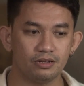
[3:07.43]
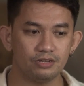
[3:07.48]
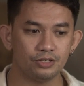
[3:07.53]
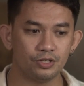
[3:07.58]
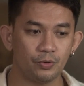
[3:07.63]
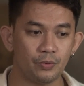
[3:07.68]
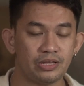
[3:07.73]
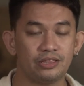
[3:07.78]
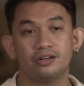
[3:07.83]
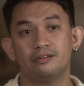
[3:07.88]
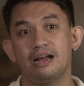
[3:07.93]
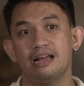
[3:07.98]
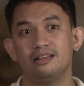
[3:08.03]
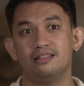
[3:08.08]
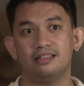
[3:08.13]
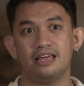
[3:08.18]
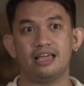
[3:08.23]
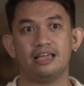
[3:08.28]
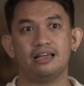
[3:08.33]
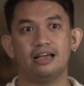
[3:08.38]
doing the right
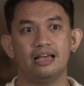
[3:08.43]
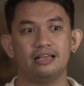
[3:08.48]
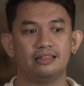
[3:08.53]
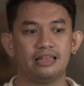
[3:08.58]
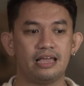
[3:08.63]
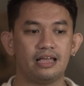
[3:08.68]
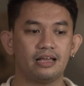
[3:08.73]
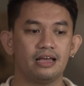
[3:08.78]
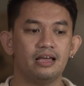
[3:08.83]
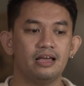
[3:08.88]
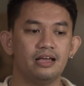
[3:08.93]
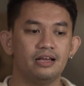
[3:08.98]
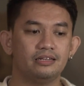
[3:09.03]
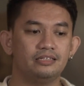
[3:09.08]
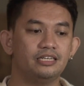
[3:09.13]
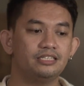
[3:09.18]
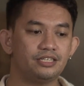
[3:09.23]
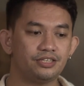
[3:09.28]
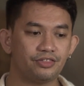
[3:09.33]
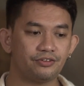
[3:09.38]
thing. I think
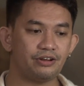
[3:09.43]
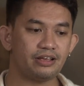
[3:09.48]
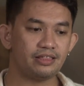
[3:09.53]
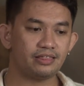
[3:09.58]
these three